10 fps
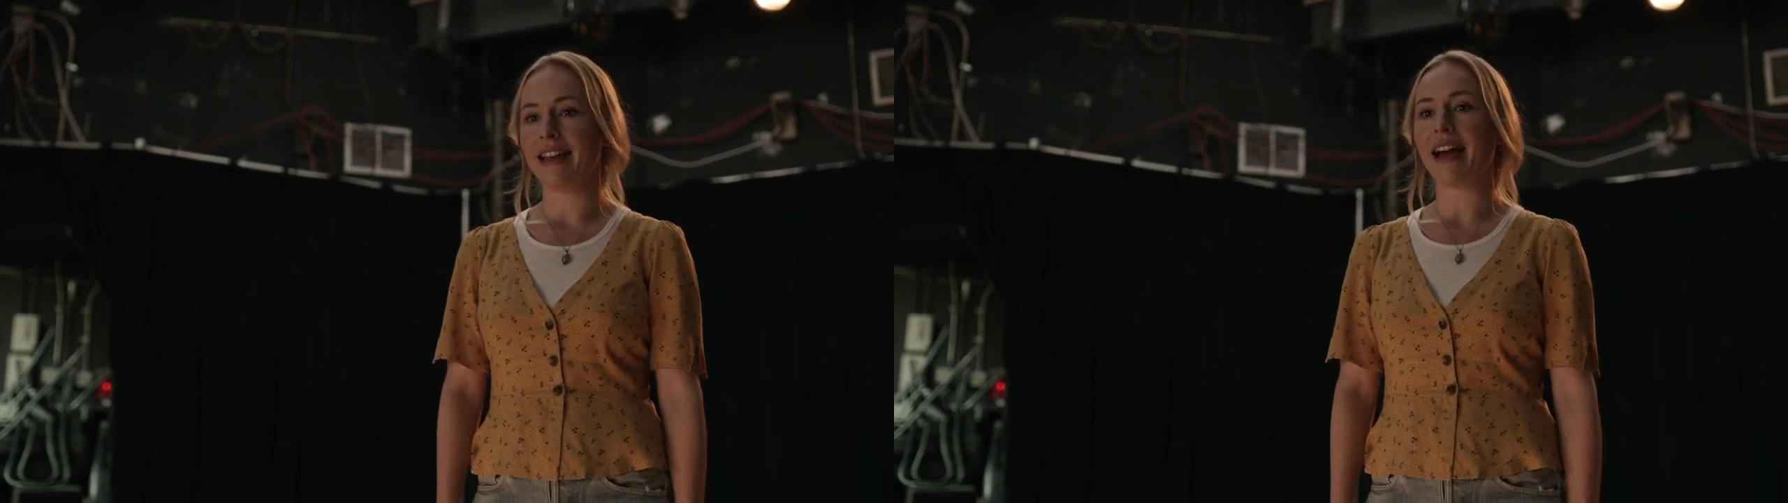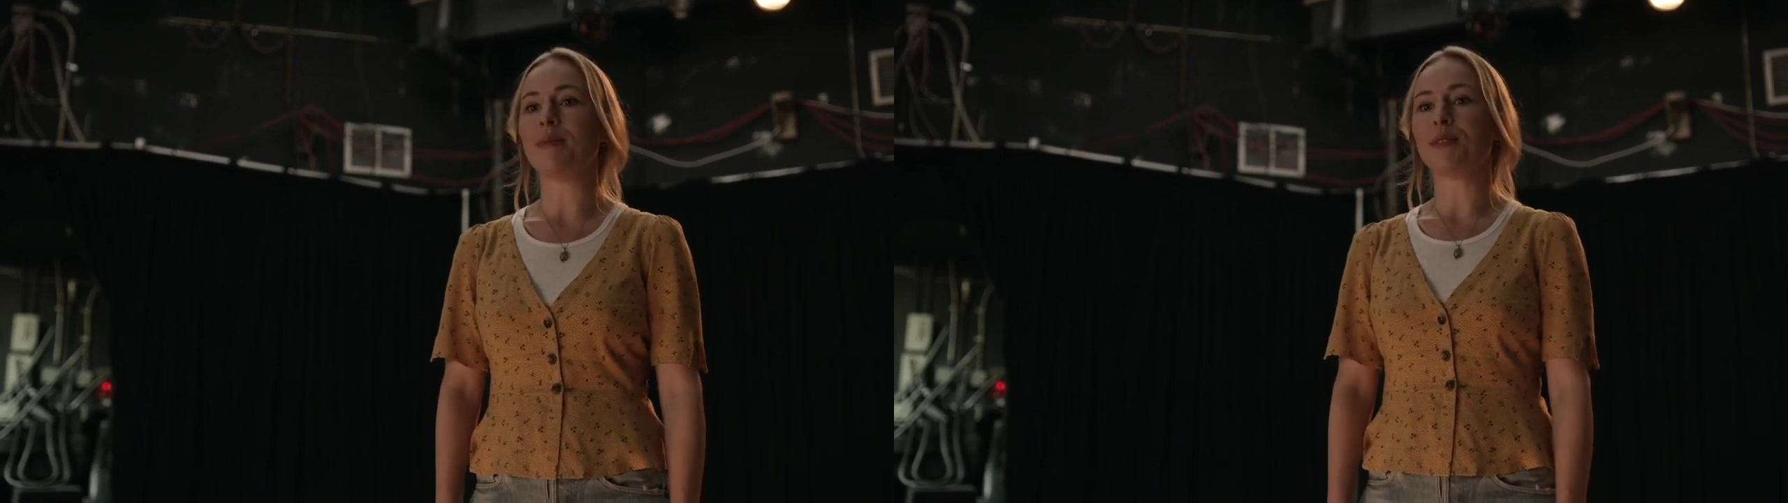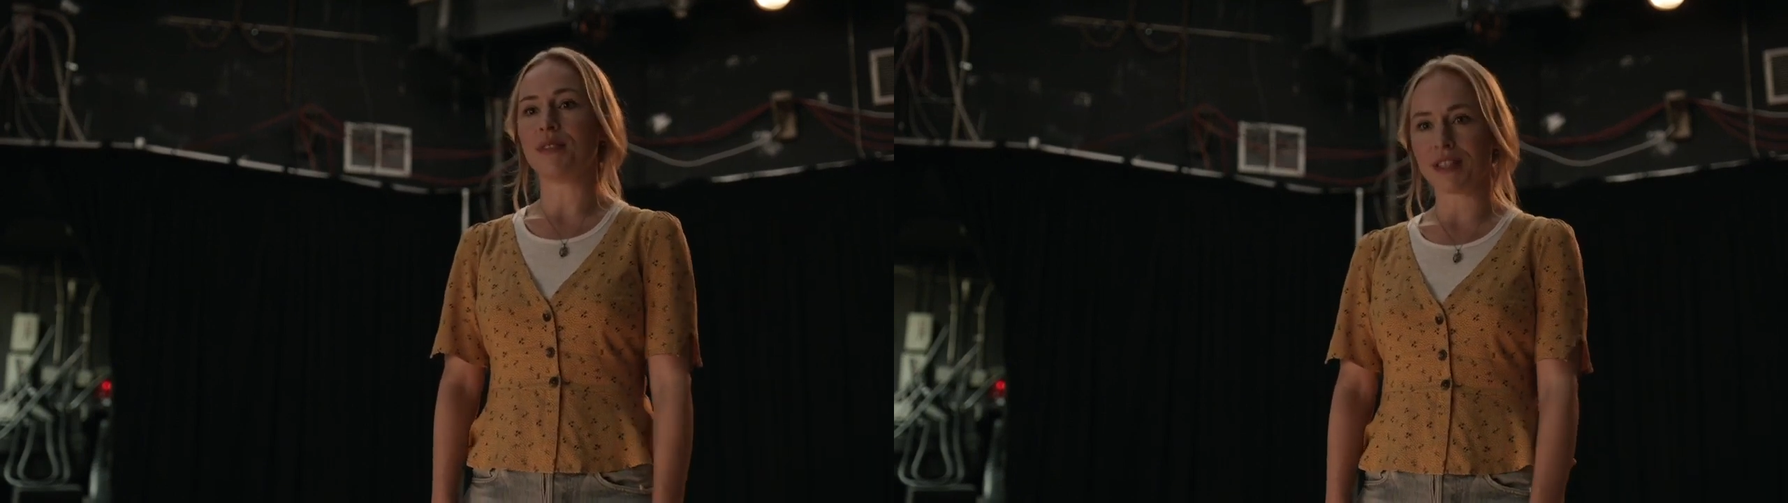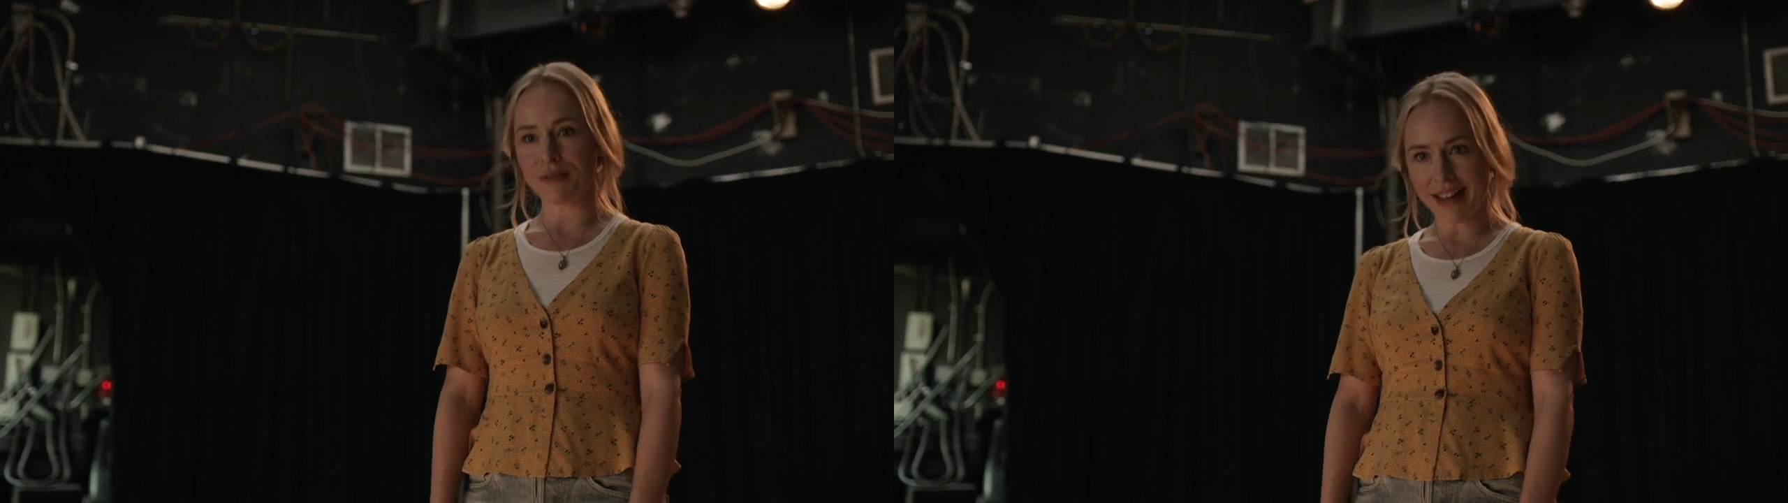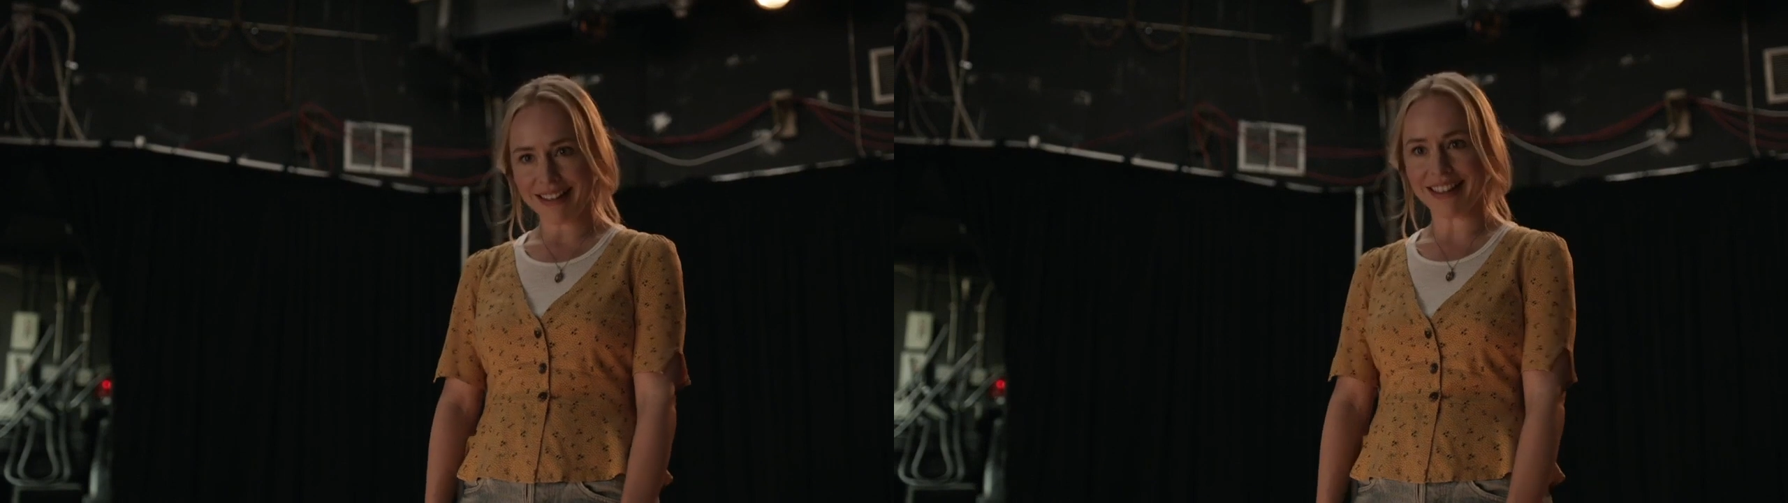I'm doing just
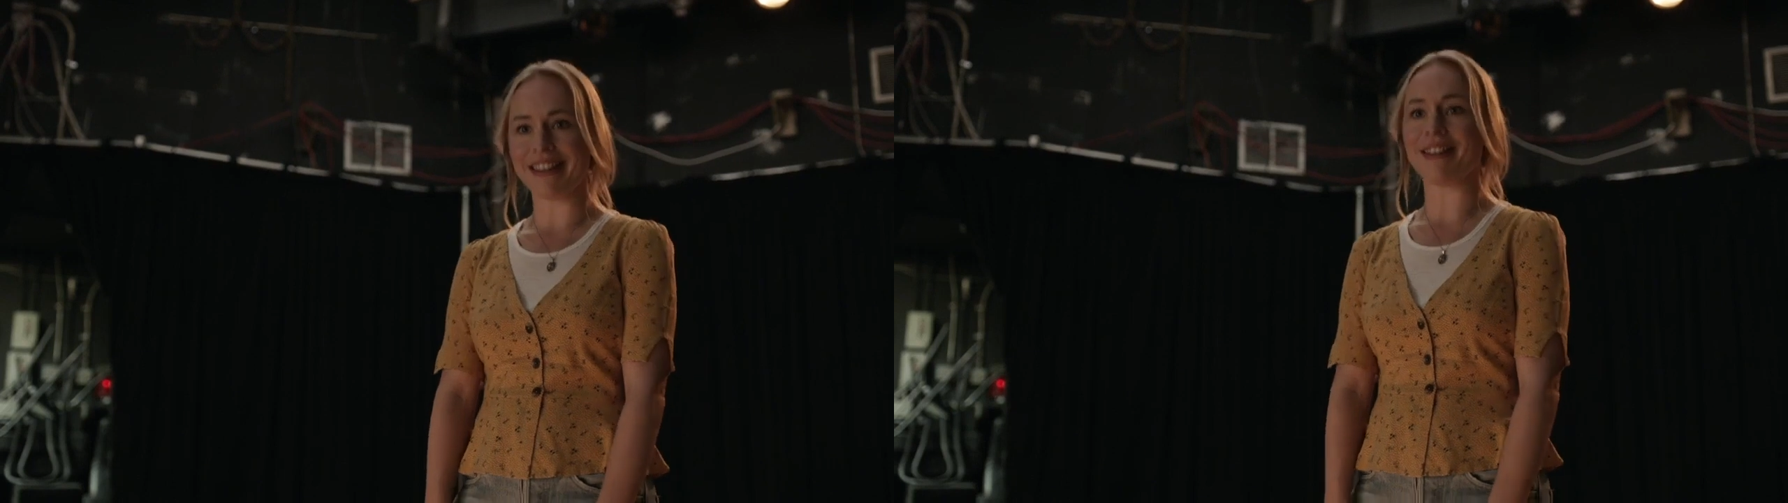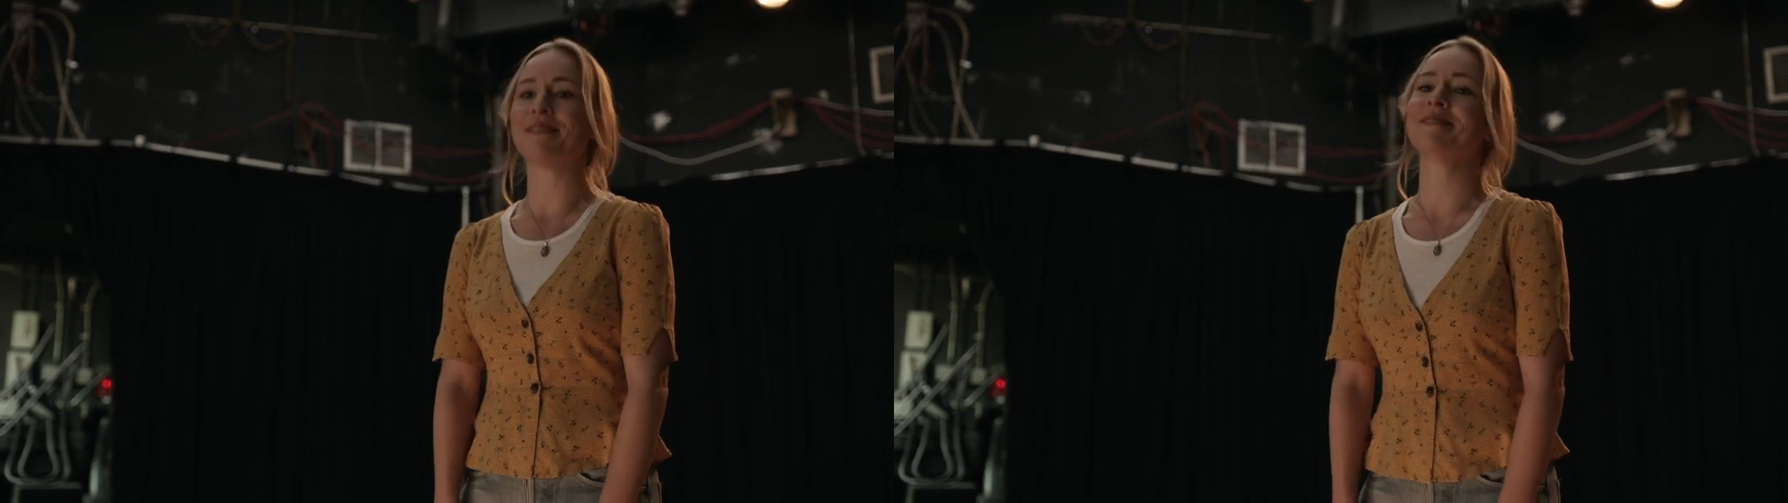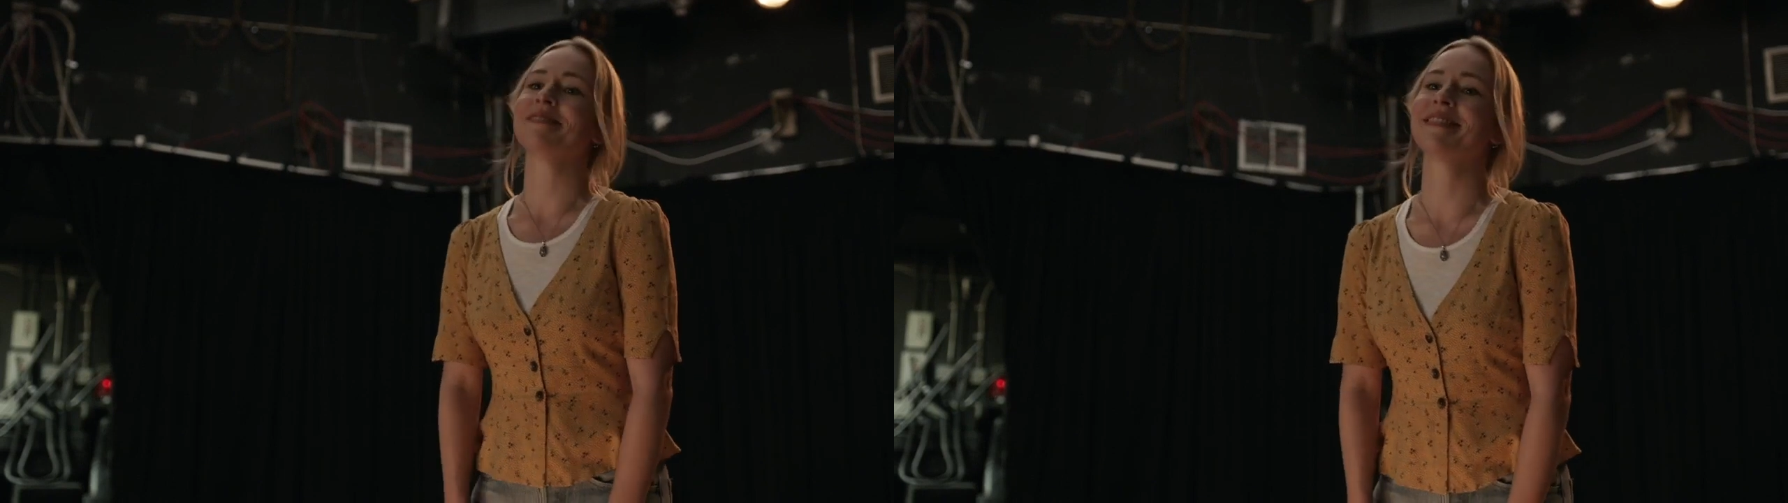fine, thank you.